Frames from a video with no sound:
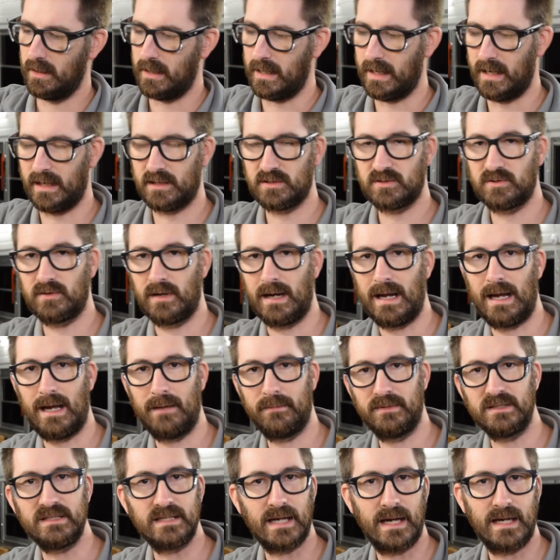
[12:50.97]
extra
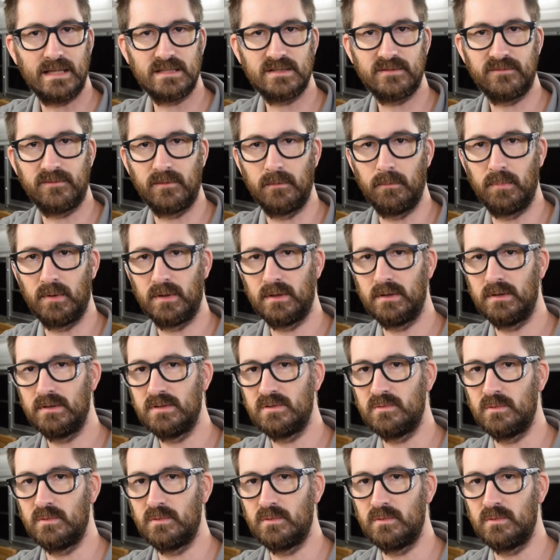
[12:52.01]
habitats for birds,